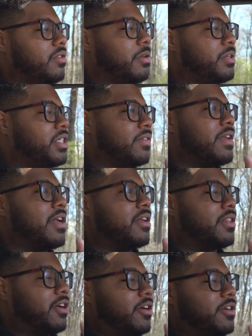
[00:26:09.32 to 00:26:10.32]
let me shift down
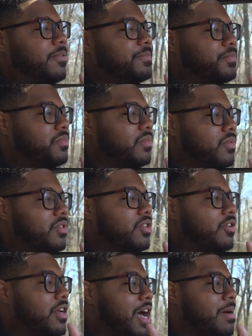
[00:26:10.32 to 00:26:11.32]
to third.
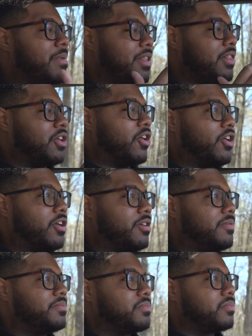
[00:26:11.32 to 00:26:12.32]
So now I'm at
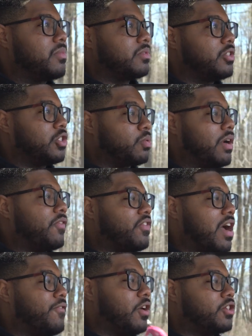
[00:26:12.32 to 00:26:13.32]
third,
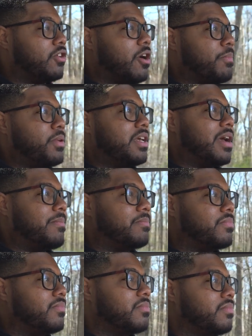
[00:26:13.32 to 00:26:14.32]
2,500 RPM.
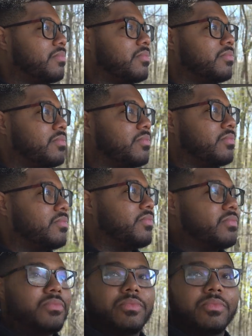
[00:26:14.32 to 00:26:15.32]

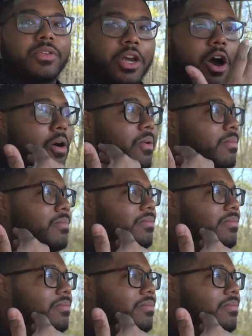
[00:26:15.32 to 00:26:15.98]
Go.